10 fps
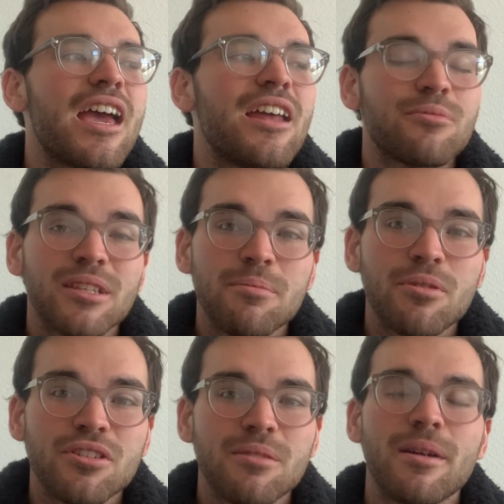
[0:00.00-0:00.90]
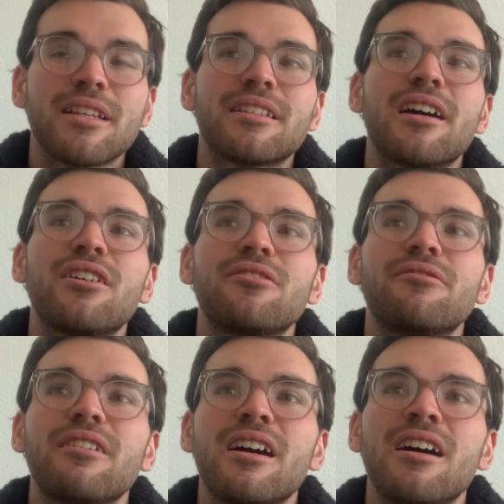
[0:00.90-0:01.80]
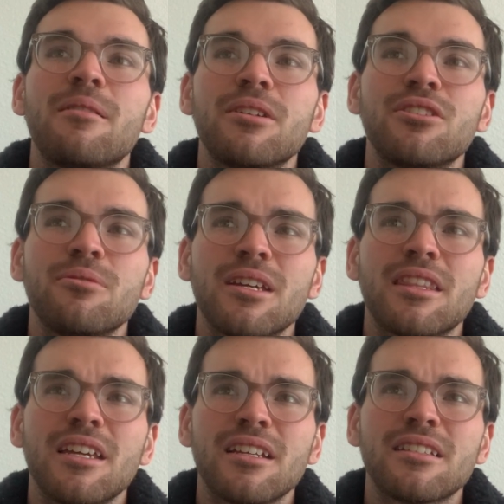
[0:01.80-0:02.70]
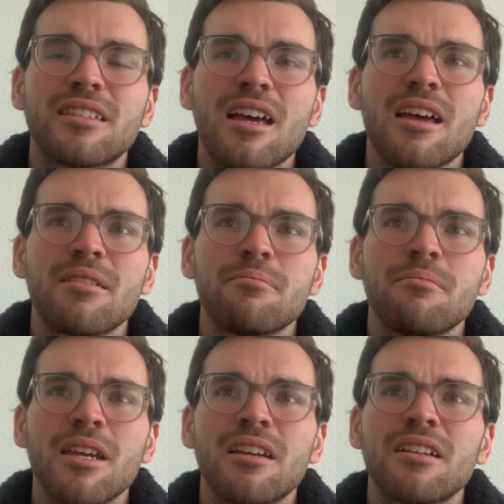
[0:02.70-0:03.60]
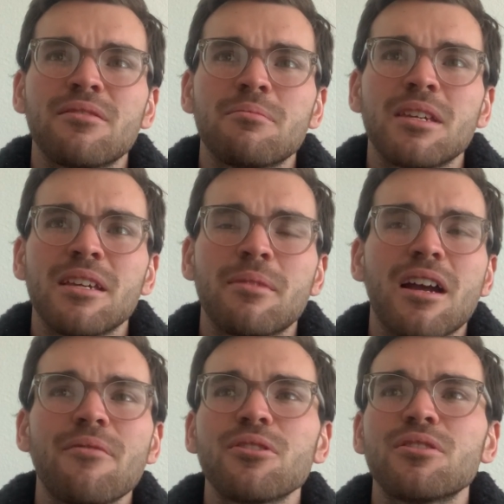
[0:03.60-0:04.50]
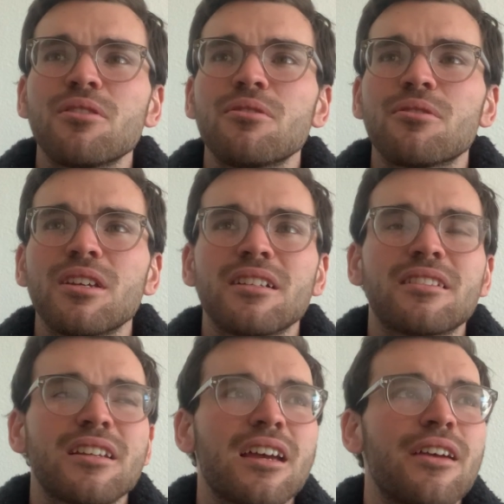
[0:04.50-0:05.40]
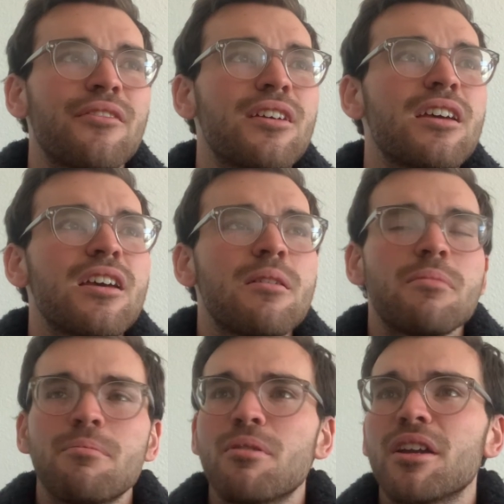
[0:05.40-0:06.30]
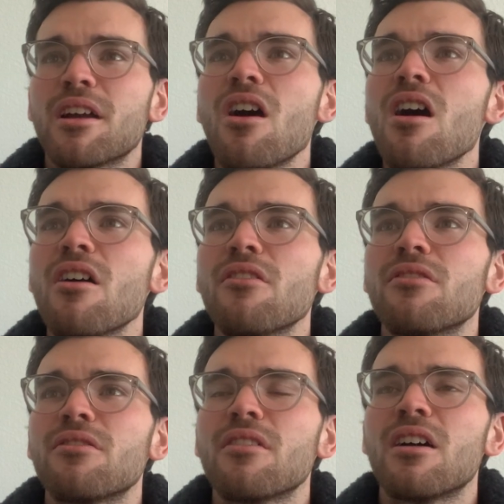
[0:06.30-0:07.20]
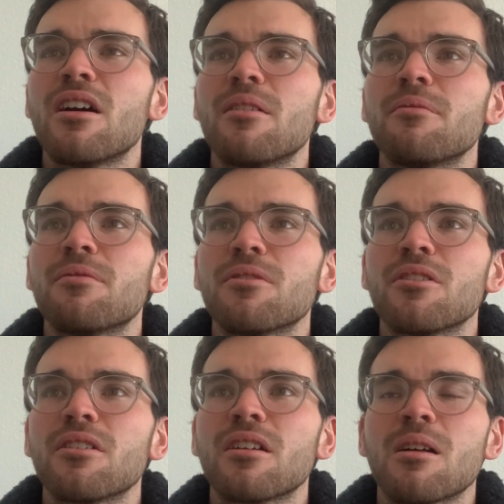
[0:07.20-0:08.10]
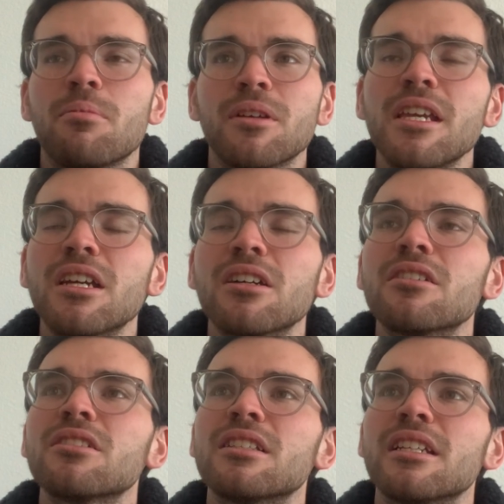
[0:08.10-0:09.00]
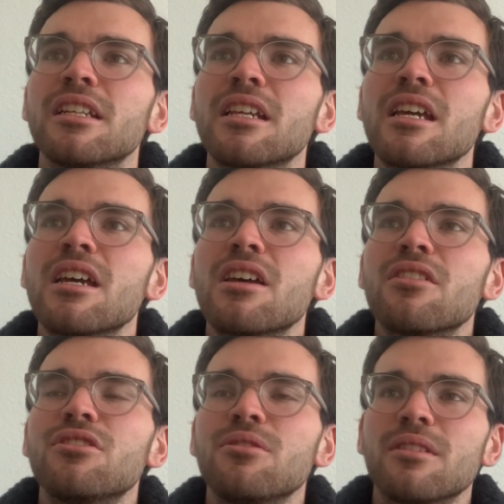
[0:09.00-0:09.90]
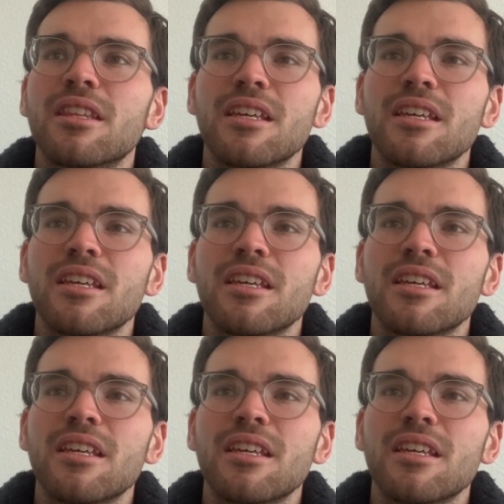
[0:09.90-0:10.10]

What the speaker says: and really pushing myself and doing things that may not even be in my comfort zone or things that I've been putting off for a couple years, and doing the